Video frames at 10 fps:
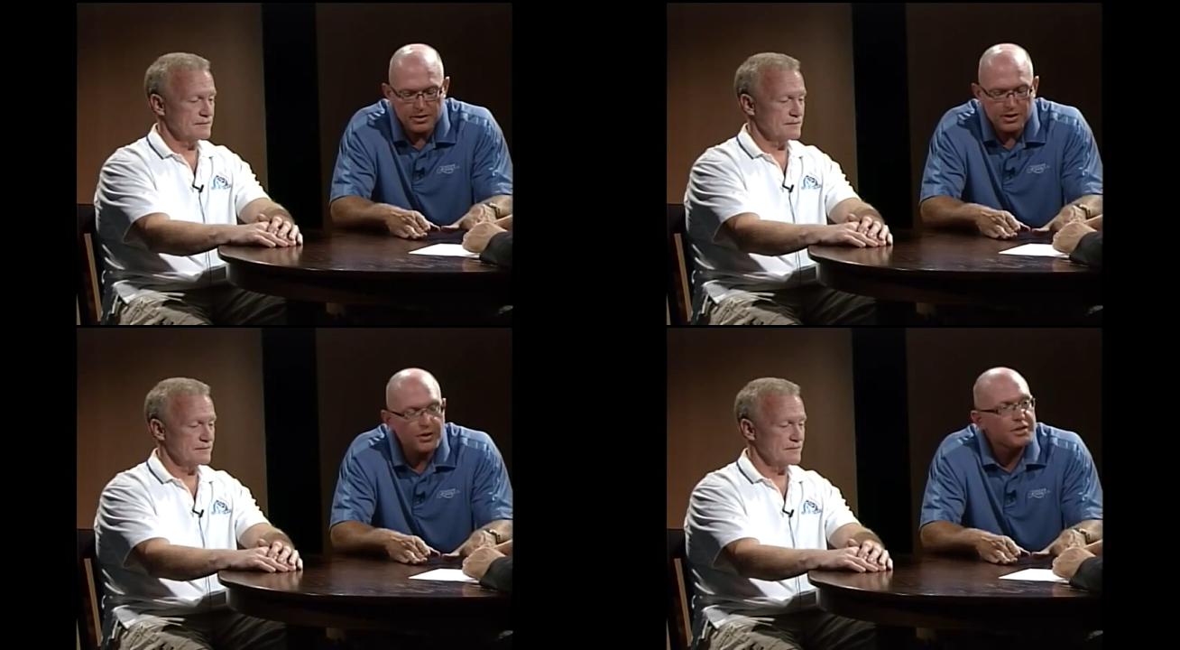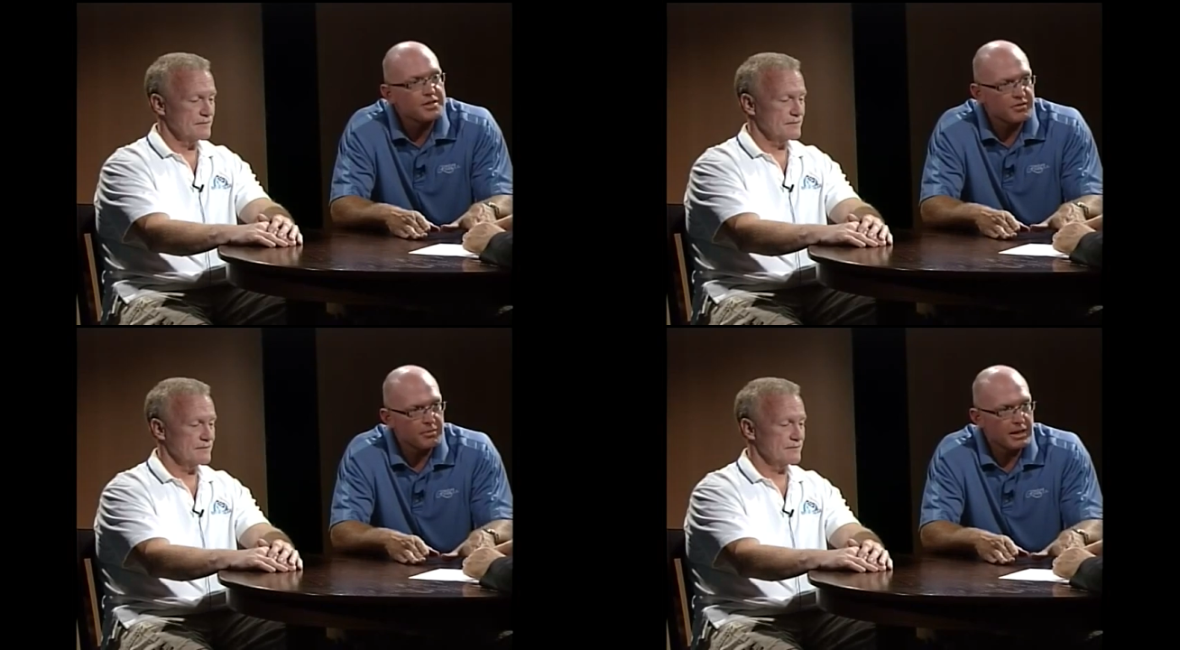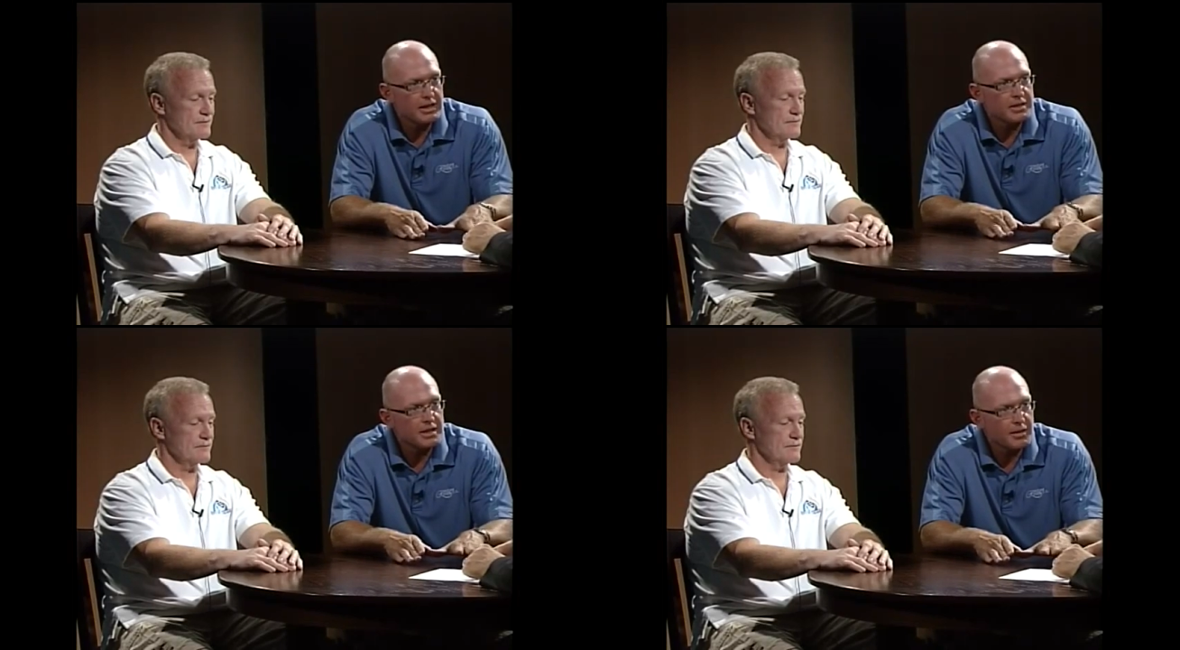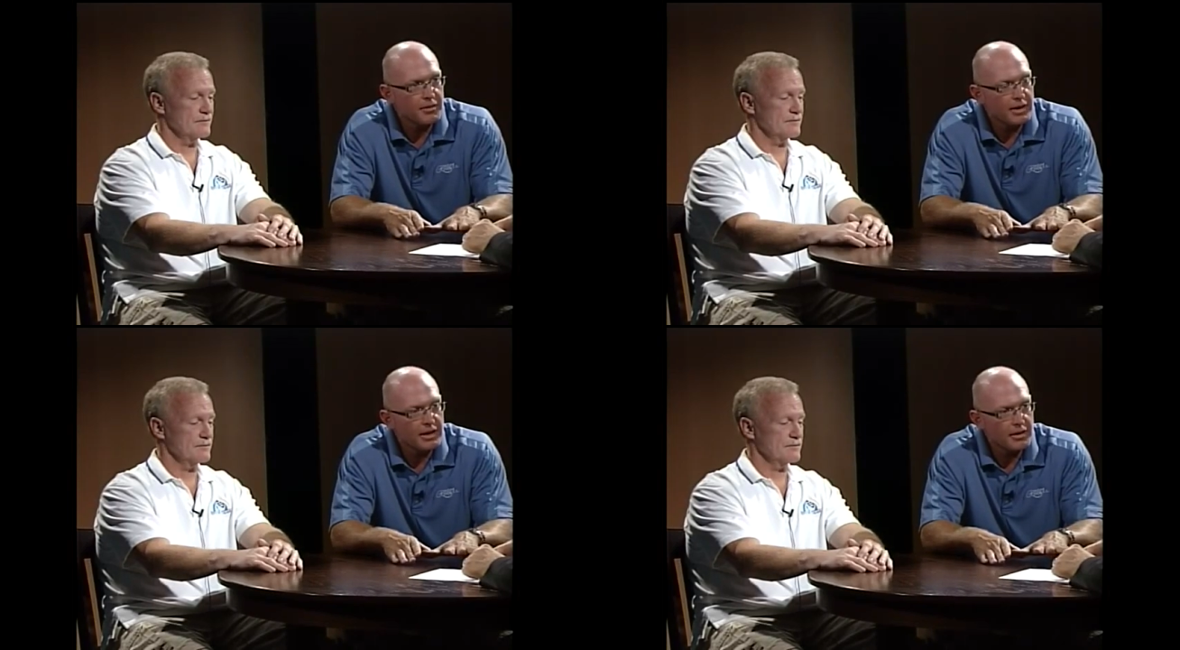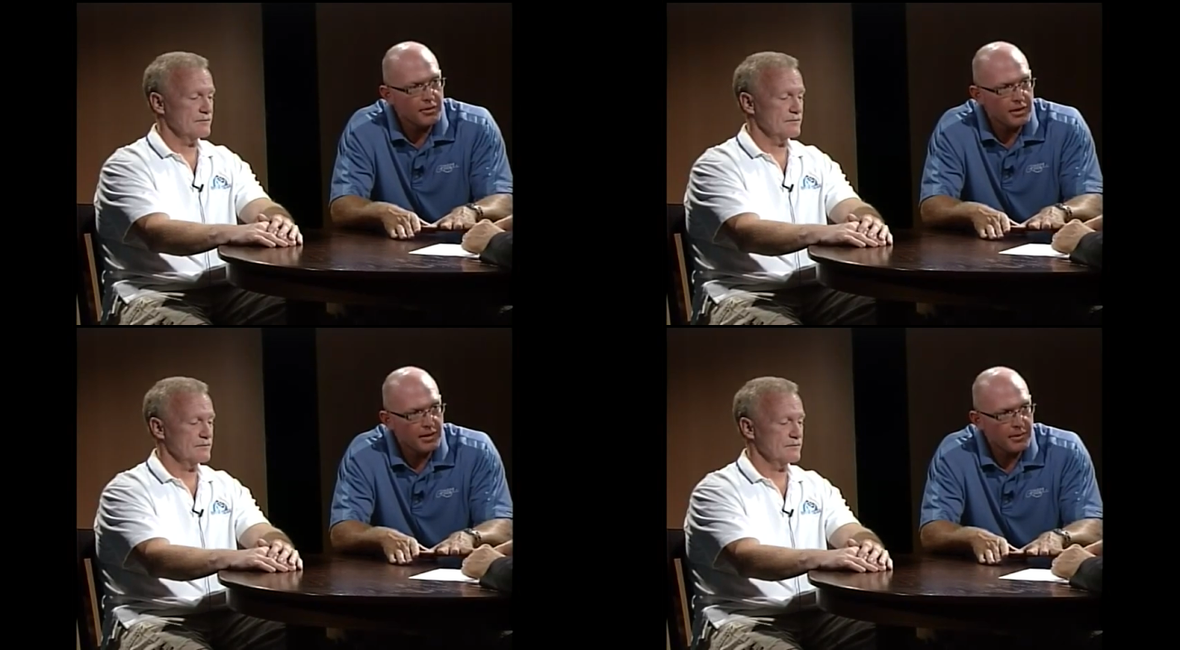Speaker 1: series of meetings that we,
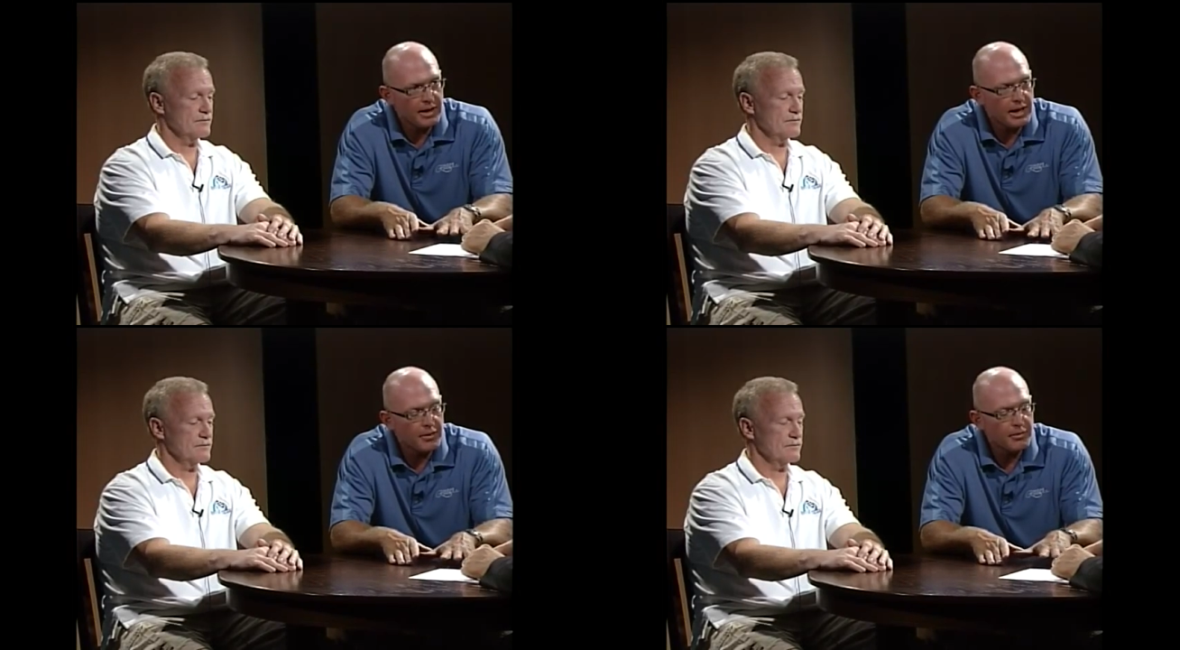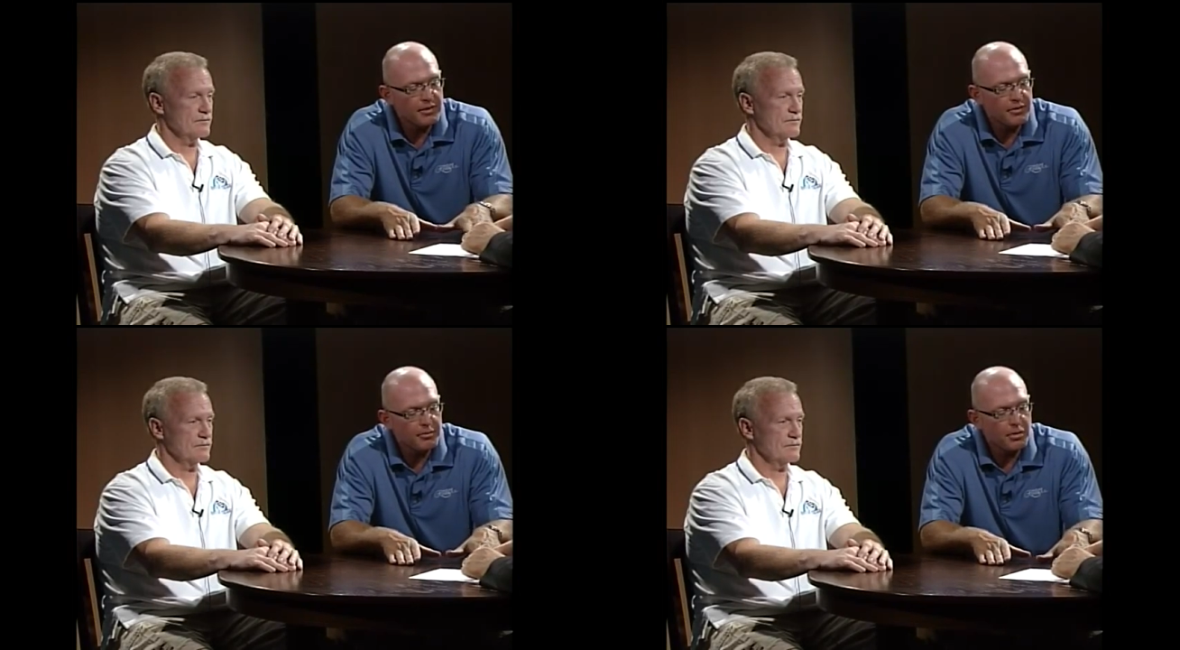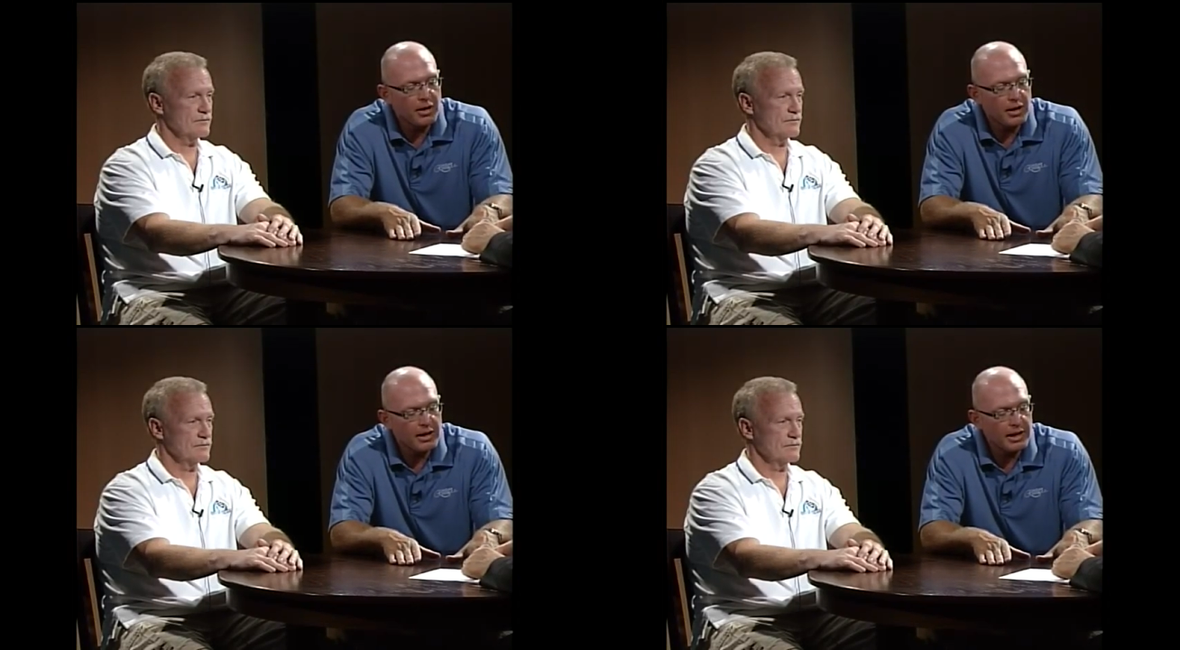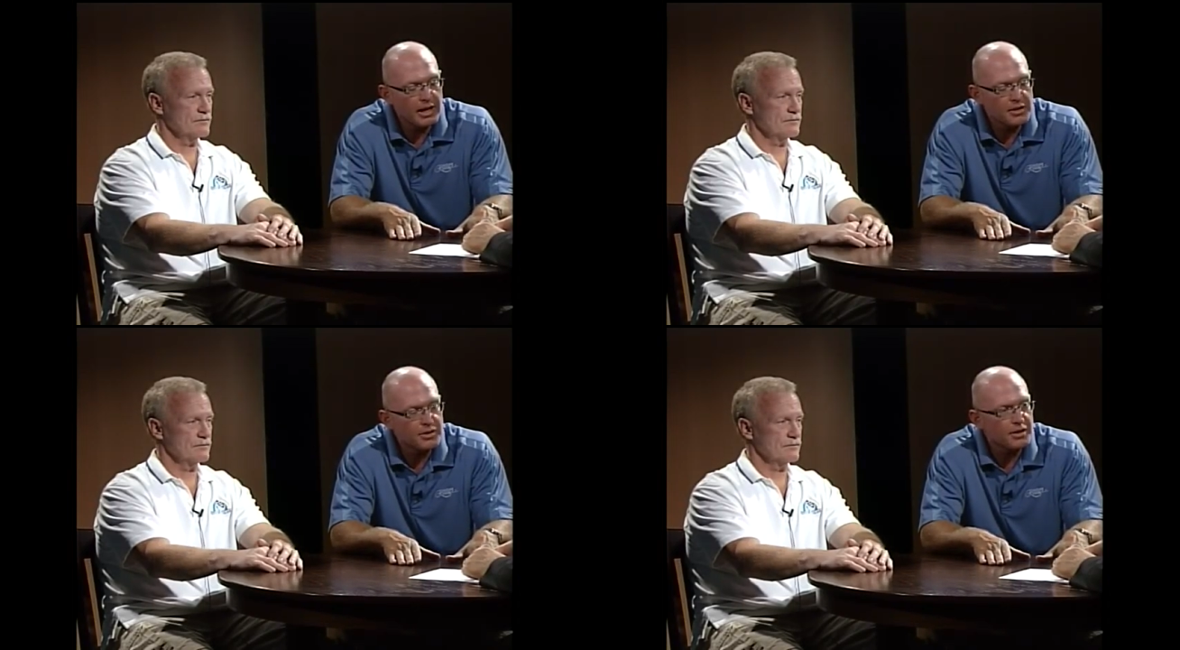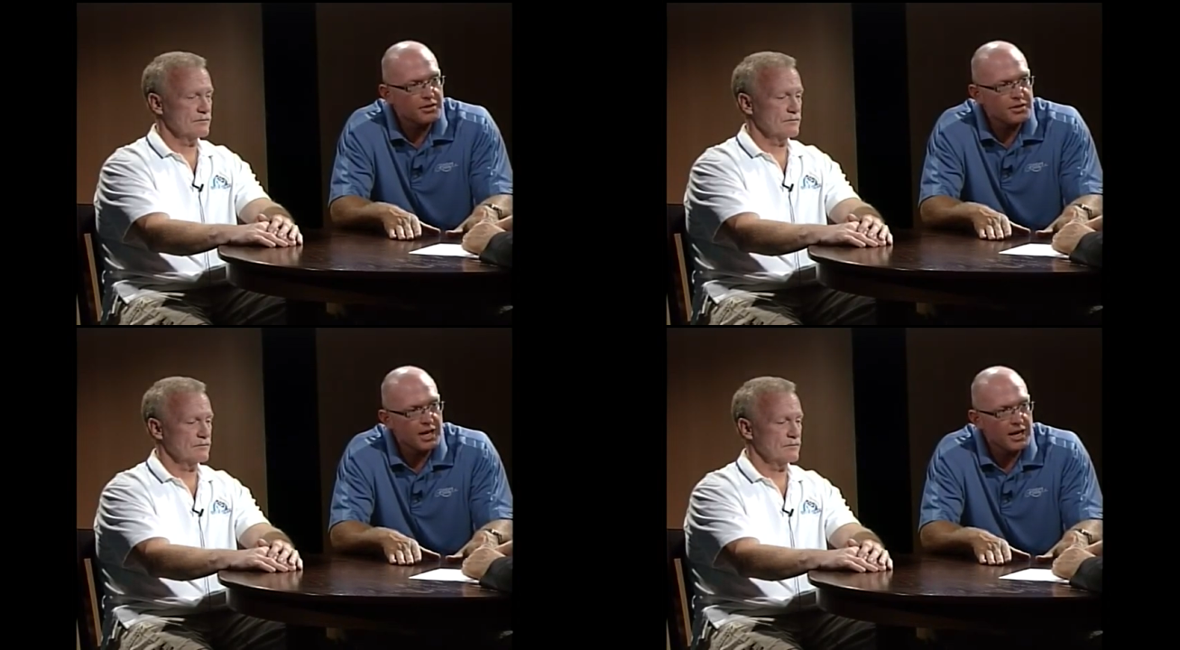that we had. We've uh, engaged our
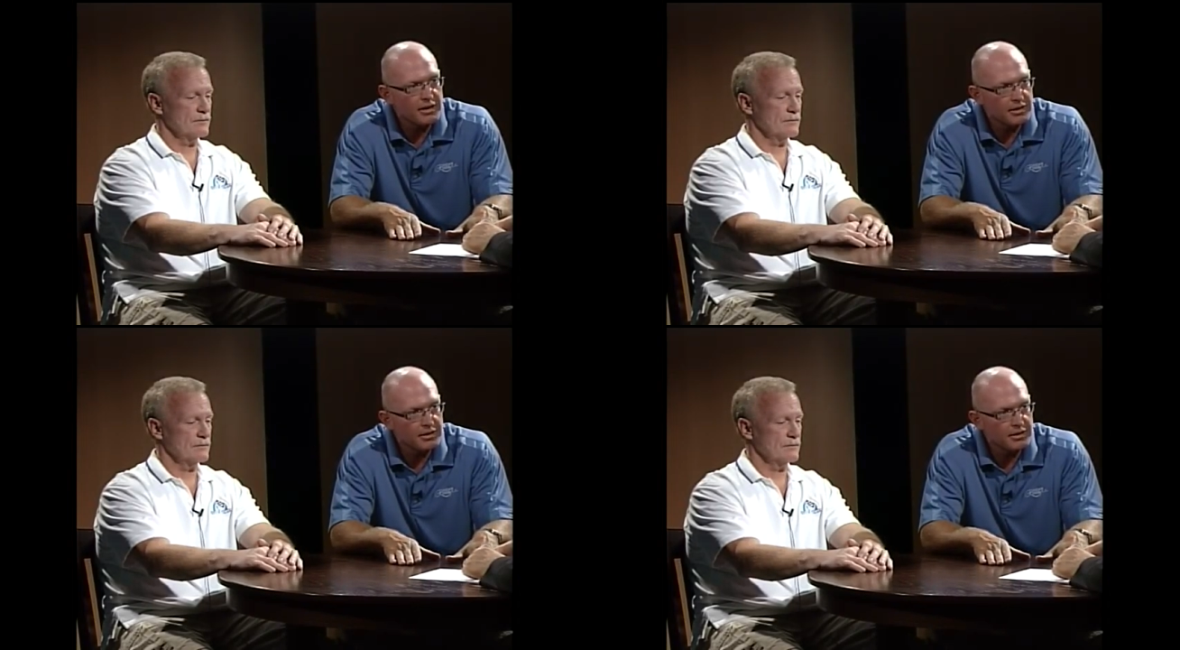state